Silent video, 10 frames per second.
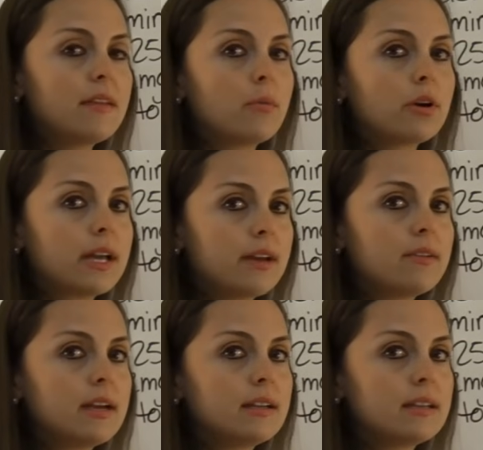that we're
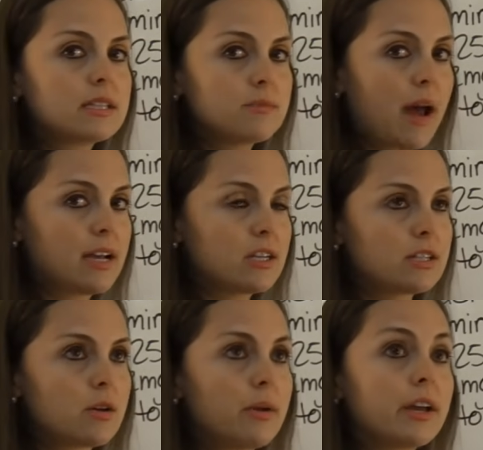giving this
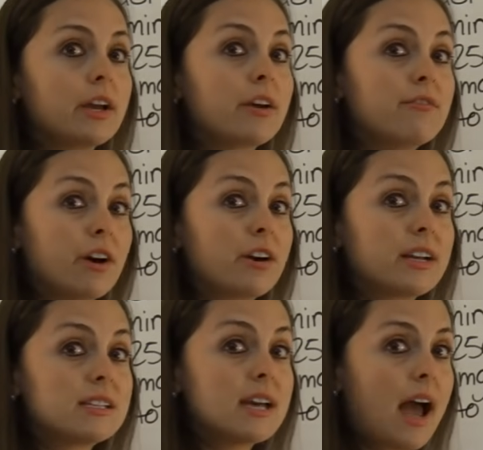patient, so we can
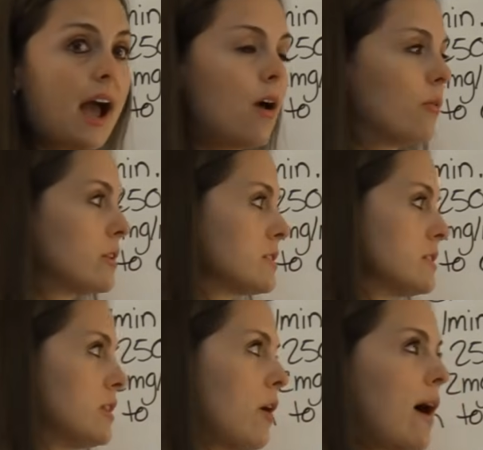convert it to hours
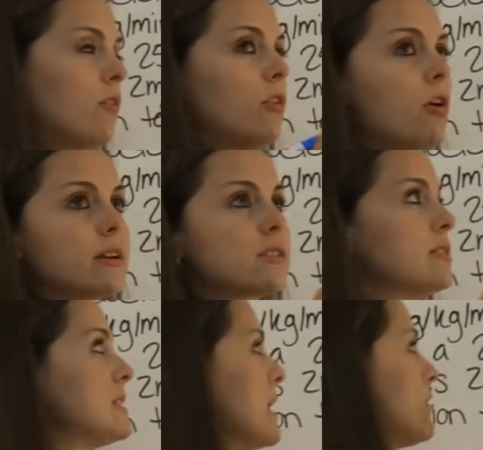to know how long it's going to